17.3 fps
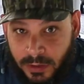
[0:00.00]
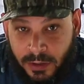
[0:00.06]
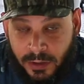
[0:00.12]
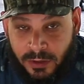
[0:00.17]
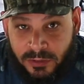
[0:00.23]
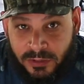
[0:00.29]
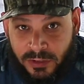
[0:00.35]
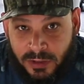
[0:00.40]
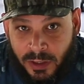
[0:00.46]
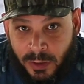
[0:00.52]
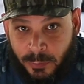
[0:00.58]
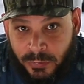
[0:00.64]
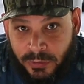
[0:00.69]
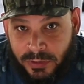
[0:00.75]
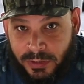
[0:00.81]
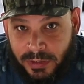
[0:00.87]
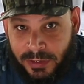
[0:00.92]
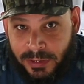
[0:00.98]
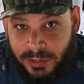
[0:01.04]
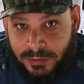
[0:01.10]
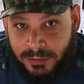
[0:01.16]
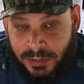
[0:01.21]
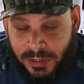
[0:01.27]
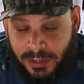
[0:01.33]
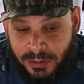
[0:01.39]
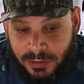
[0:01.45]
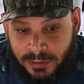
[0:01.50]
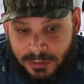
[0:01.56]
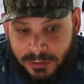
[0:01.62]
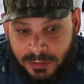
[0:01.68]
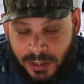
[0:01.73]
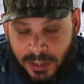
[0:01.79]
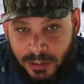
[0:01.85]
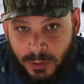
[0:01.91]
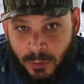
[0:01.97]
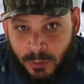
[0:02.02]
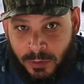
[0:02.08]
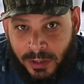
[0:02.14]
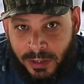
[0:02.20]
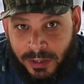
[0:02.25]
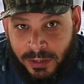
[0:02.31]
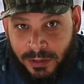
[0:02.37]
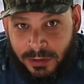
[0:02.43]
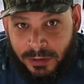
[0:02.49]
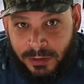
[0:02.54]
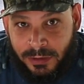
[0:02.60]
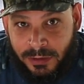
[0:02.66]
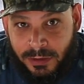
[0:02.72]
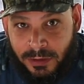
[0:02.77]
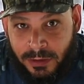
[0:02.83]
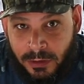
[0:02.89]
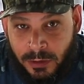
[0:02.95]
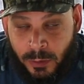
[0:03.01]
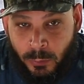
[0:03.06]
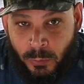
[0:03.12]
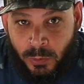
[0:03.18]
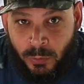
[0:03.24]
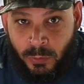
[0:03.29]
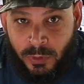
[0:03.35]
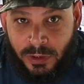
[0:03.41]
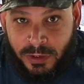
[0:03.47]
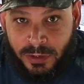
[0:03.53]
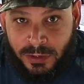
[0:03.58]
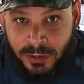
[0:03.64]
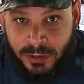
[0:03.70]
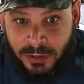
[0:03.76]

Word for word: here's a couple of things that I don't like. Number one.